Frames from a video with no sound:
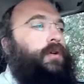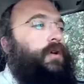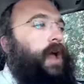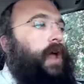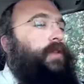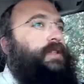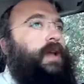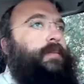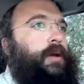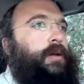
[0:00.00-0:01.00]
And then the
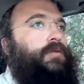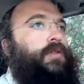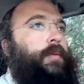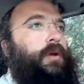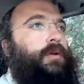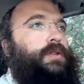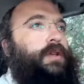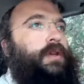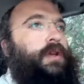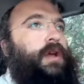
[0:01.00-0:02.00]
same thing goes with Rabbi
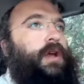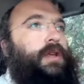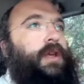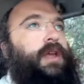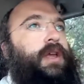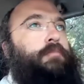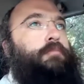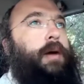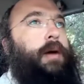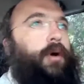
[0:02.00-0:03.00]
Yossi. Yehi
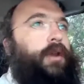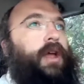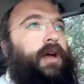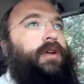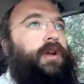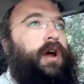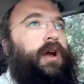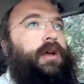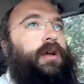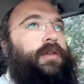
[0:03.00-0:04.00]
mamon chaverach.
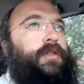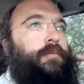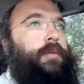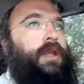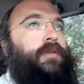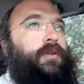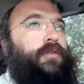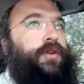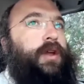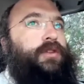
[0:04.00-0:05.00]
The money of your
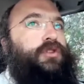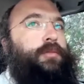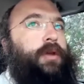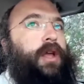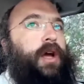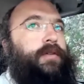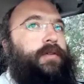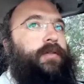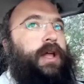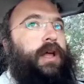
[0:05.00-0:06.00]
friend should be chaviv
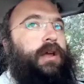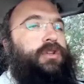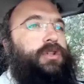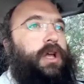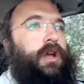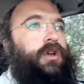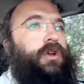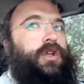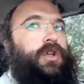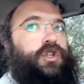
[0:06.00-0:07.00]
alacha kishalach,
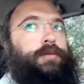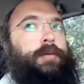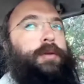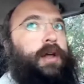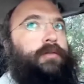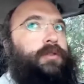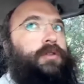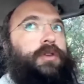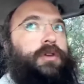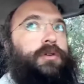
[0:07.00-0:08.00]
should be beloved
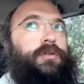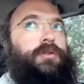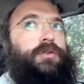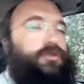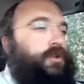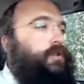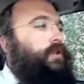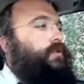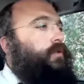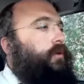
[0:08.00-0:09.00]
to you just
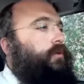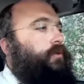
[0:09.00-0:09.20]
as your own.